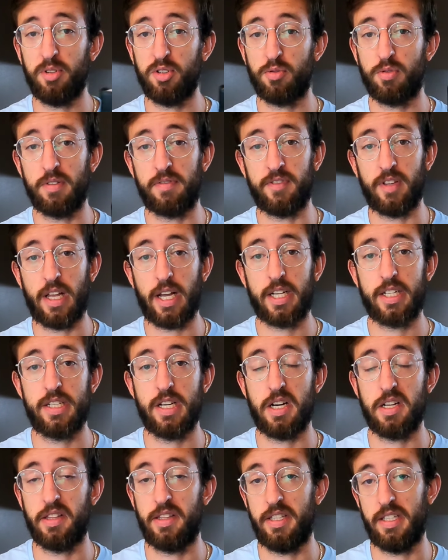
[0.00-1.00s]
able to
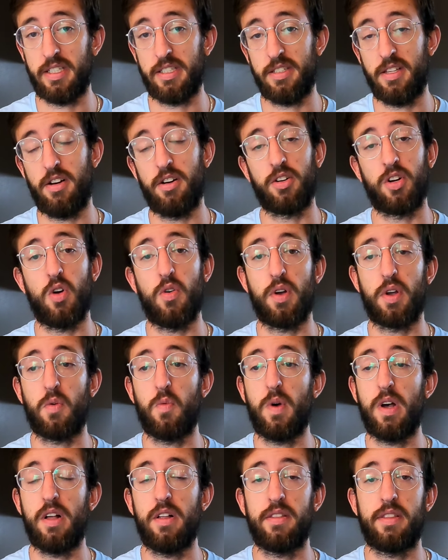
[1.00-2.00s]
reflect on things that are
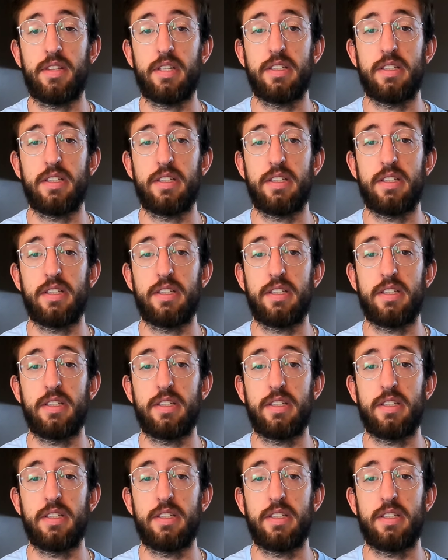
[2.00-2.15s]
going well,